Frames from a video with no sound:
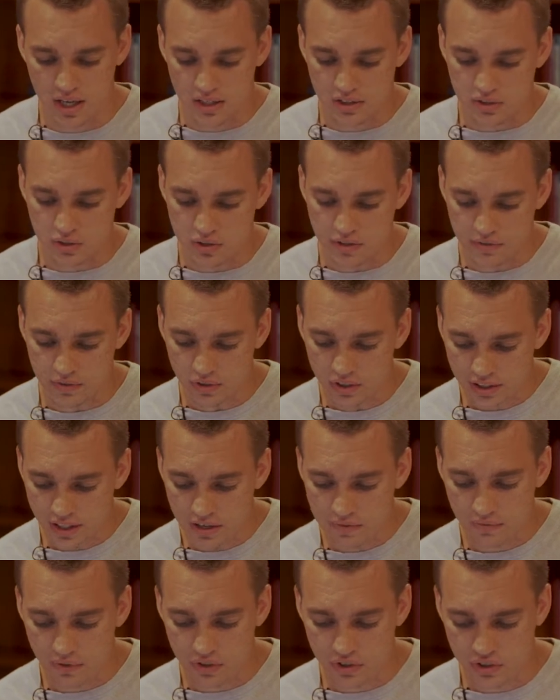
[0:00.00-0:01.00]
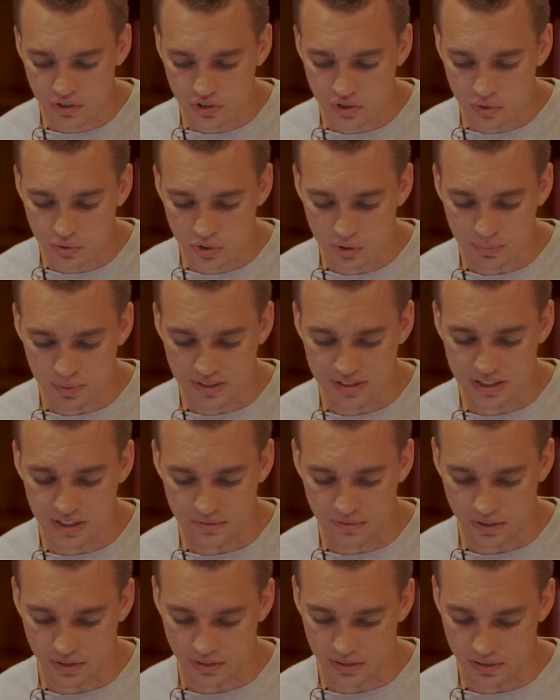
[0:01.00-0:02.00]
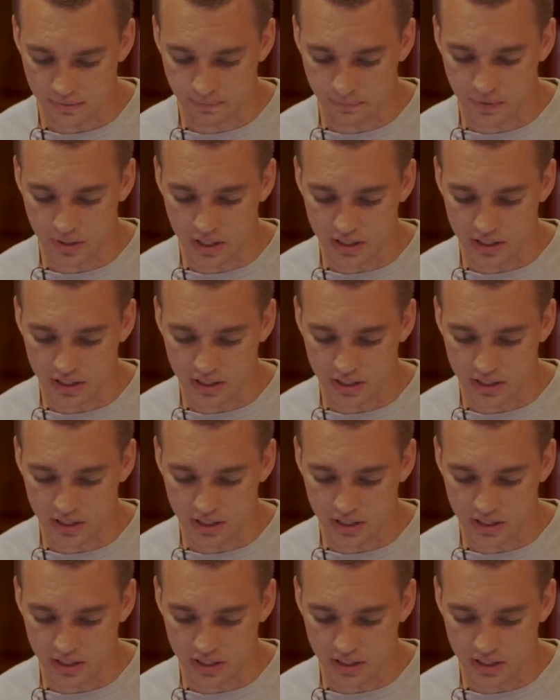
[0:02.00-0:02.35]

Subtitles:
So if you look at verse 2 specifically,